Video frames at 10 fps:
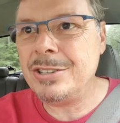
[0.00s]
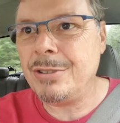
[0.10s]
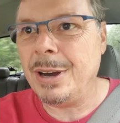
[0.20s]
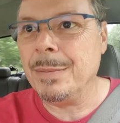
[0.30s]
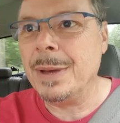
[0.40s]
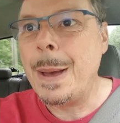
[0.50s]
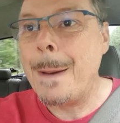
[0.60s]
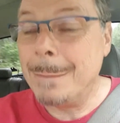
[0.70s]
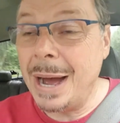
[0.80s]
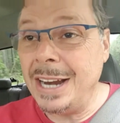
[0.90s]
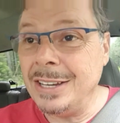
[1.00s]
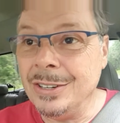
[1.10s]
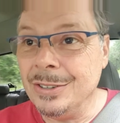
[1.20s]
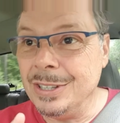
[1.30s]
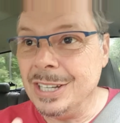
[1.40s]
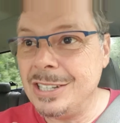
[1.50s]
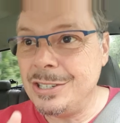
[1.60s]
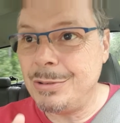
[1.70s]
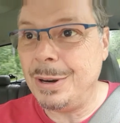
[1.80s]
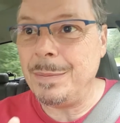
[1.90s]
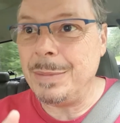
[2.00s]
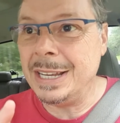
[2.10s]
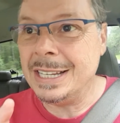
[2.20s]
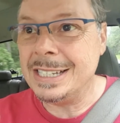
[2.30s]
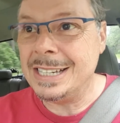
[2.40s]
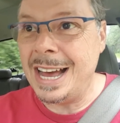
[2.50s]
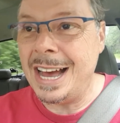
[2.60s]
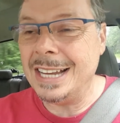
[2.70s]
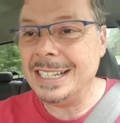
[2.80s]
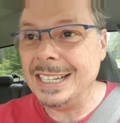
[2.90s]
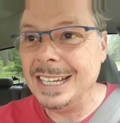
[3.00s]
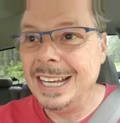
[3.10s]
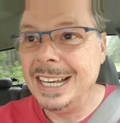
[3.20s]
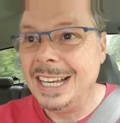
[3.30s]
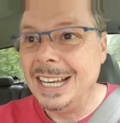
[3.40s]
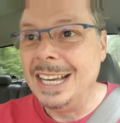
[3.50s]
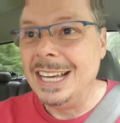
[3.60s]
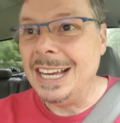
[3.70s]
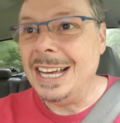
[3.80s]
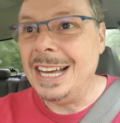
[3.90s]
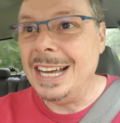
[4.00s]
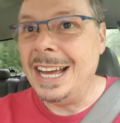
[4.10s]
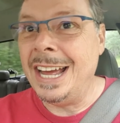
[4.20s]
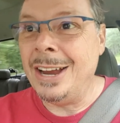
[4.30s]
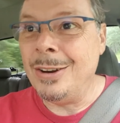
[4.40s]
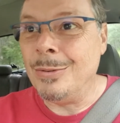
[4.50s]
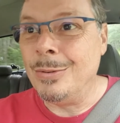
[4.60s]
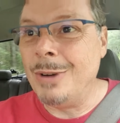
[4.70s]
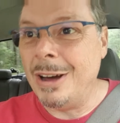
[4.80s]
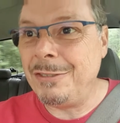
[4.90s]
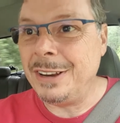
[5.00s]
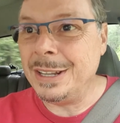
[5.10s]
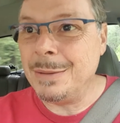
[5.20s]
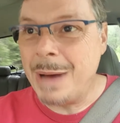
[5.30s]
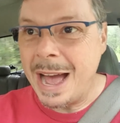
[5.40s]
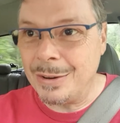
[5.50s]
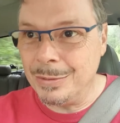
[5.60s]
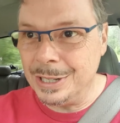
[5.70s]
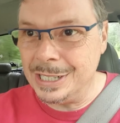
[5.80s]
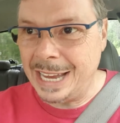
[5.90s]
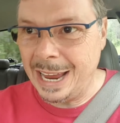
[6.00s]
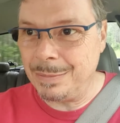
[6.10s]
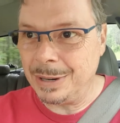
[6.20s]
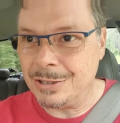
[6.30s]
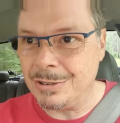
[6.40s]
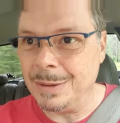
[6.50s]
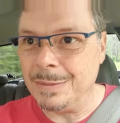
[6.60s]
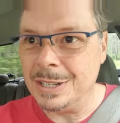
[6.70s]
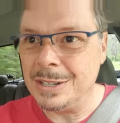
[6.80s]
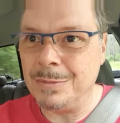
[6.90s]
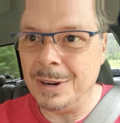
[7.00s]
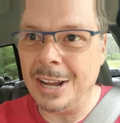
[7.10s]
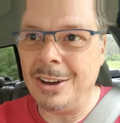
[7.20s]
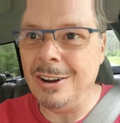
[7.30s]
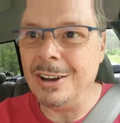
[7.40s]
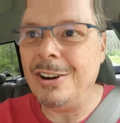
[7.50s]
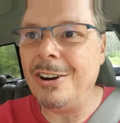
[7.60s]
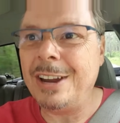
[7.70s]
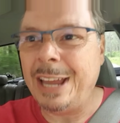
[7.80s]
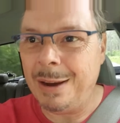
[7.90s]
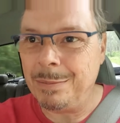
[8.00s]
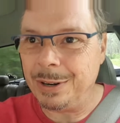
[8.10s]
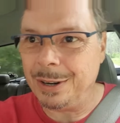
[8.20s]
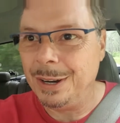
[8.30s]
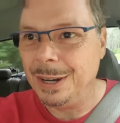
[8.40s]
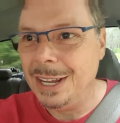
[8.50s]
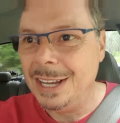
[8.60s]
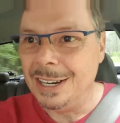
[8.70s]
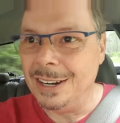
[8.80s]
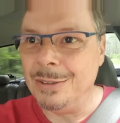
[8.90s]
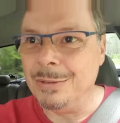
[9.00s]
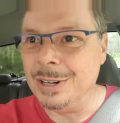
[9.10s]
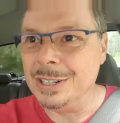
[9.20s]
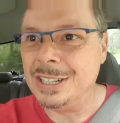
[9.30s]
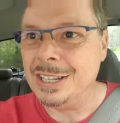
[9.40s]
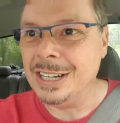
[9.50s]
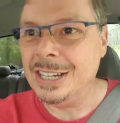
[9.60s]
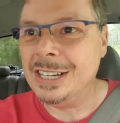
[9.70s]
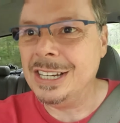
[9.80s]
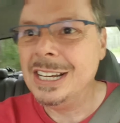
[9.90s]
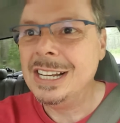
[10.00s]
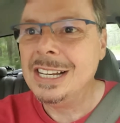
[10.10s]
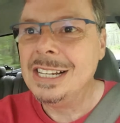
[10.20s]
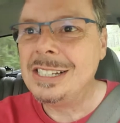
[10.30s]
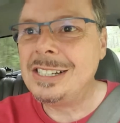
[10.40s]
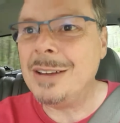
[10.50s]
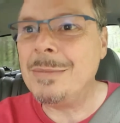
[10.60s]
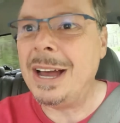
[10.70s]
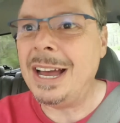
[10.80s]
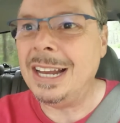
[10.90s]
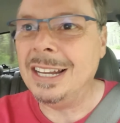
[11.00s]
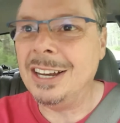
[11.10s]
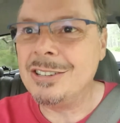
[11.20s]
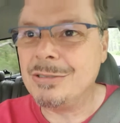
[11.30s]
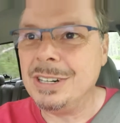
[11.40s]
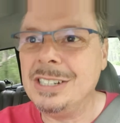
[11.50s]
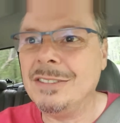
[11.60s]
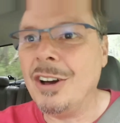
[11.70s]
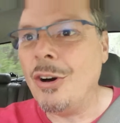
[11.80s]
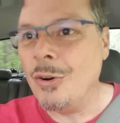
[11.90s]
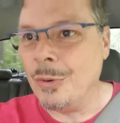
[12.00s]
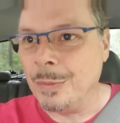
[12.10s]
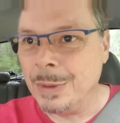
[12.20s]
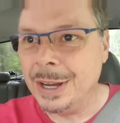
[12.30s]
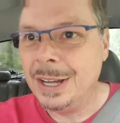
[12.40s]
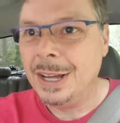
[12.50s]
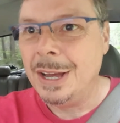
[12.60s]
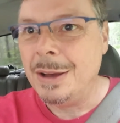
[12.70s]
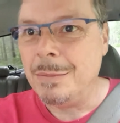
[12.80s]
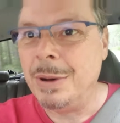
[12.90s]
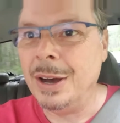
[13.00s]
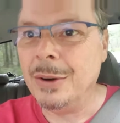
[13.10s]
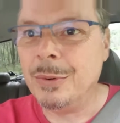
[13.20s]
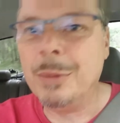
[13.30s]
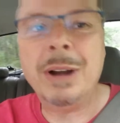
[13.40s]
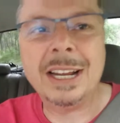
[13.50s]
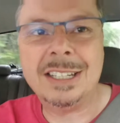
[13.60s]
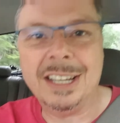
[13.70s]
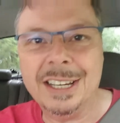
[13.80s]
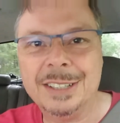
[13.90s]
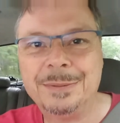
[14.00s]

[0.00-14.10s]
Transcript: trip. Mind you, this trip is not a roughing the backwoods camping trip. This is what I call a car camper. In other words, the semi-luxuries of home, but we'll bring it to you.